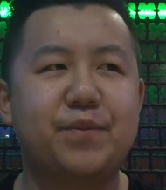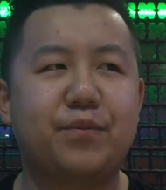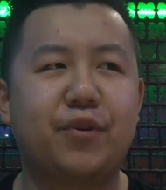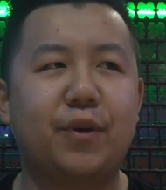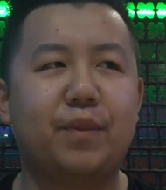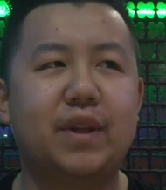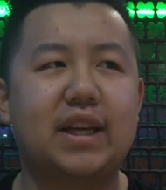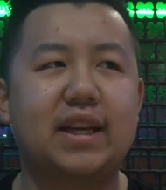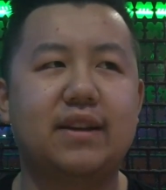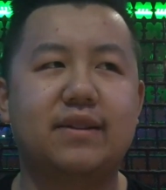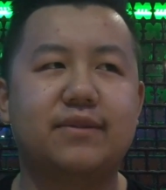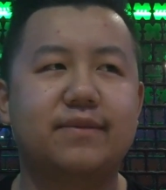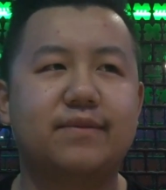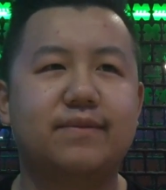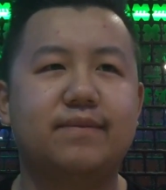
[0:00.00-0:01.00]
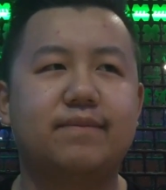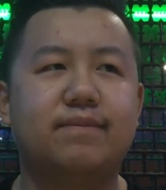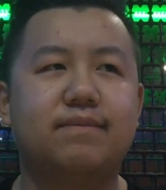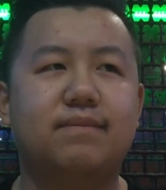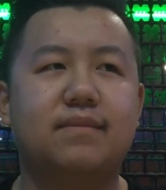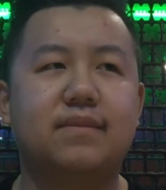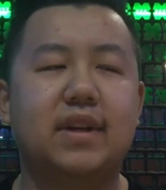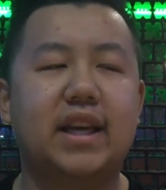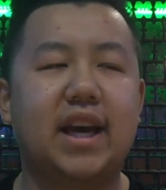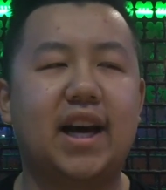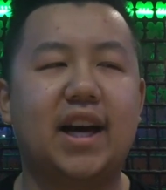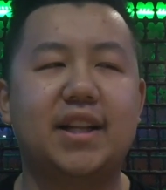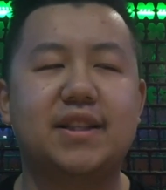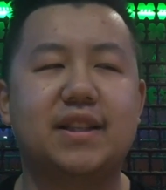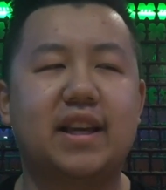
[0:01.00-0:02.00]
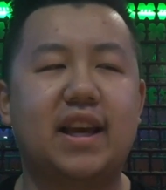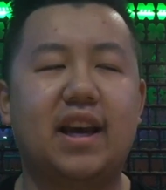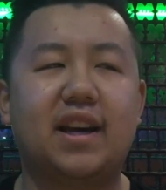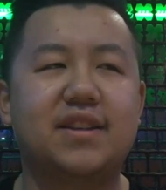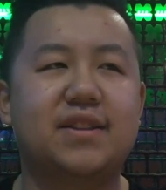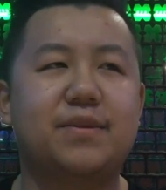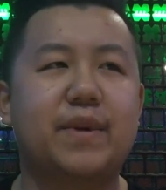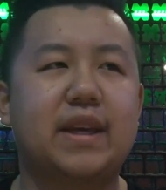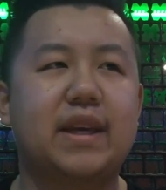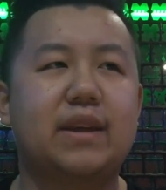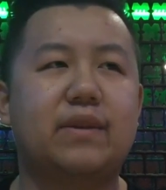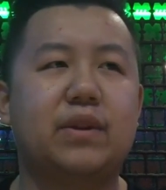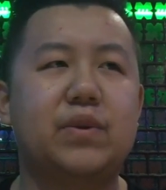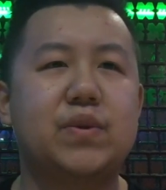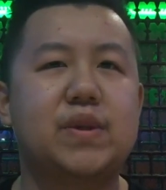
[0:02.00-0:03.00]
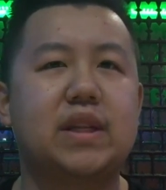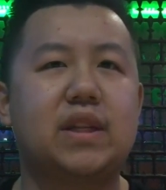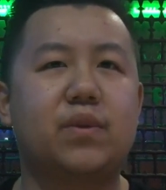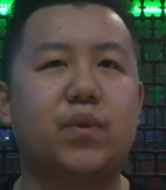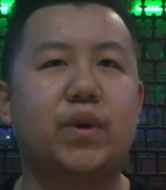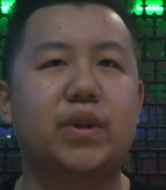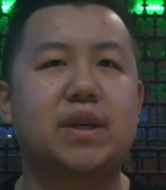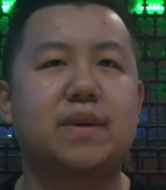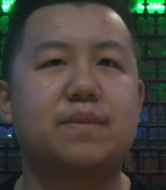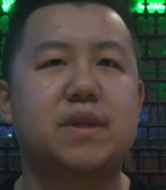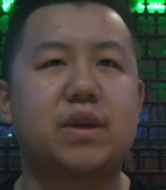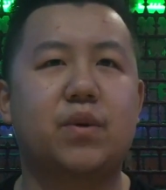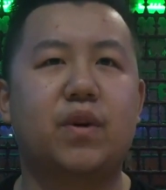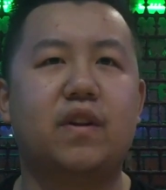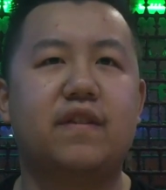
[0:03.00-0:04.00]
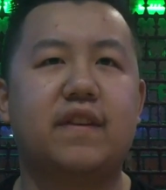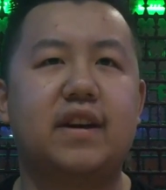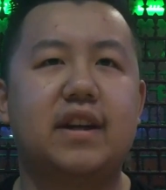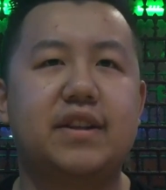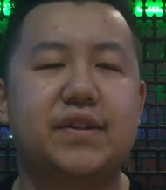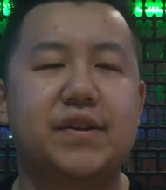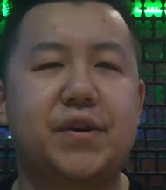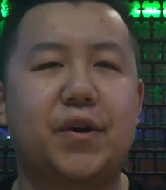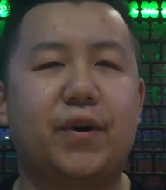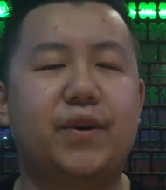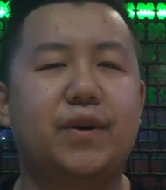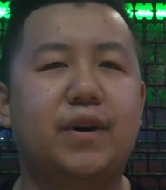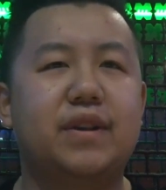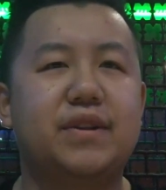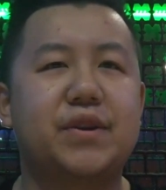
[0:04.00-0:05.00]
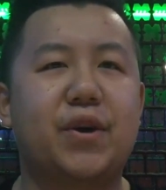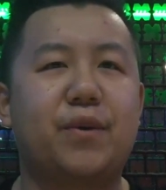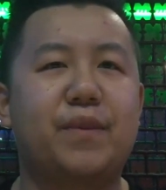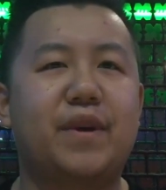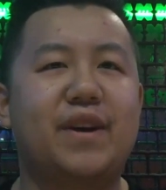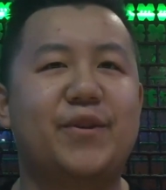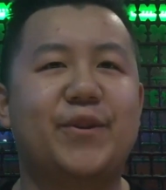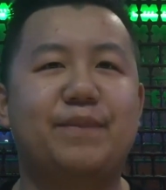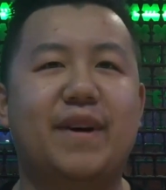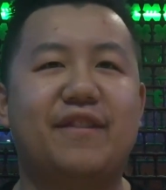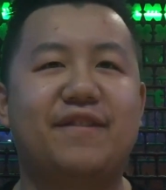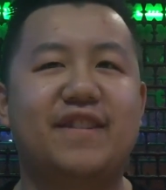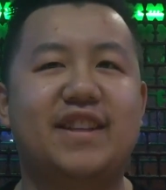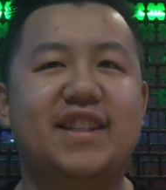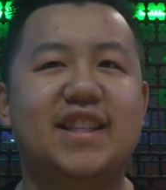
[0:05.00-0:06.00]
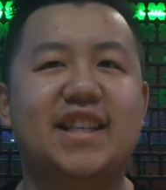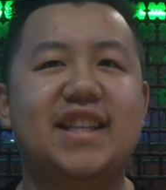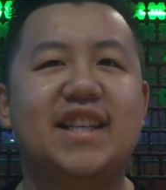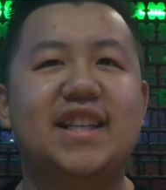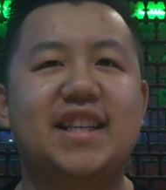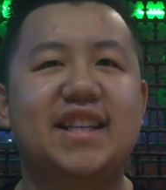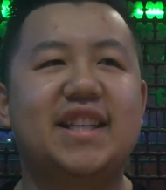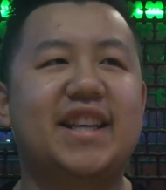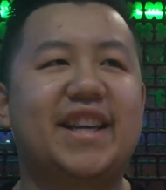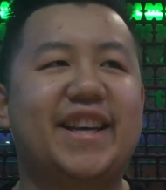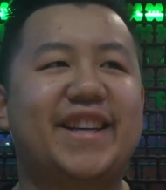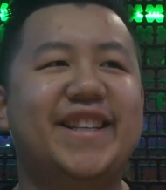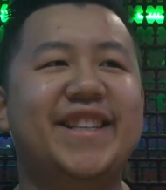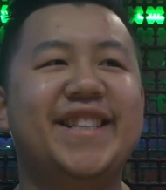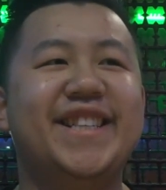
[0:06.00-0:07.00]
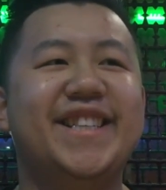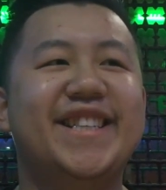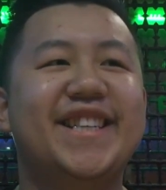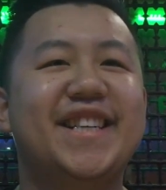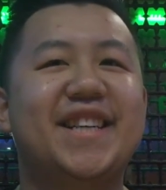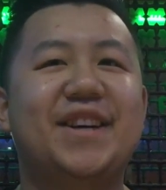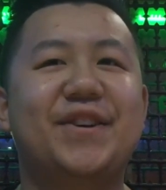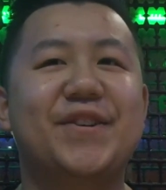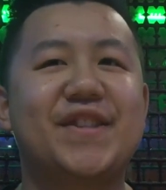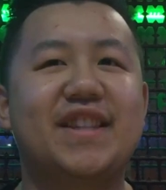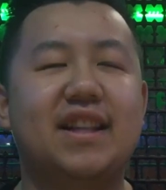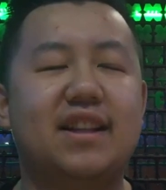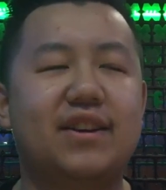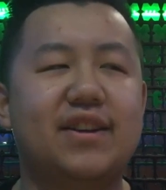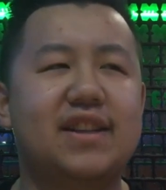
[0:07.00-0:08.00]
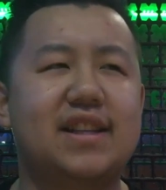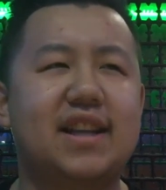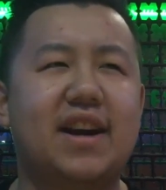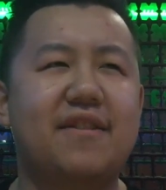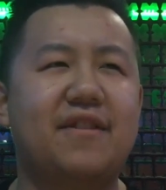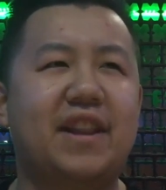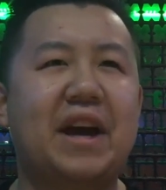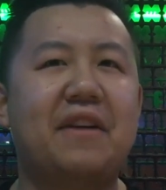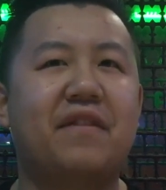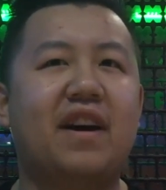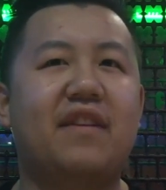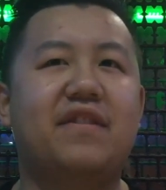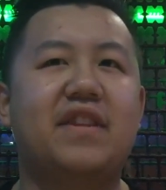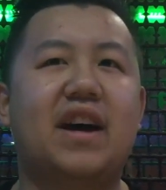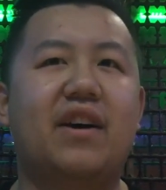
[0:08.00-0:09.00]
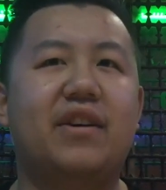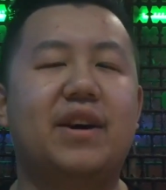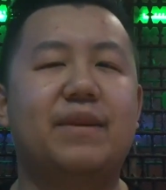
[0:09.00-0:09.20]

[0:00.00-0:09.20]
Probably. It has to be losing the World Championship qualifier to your mate with Mathlin. Yeah. I was 9-5 down.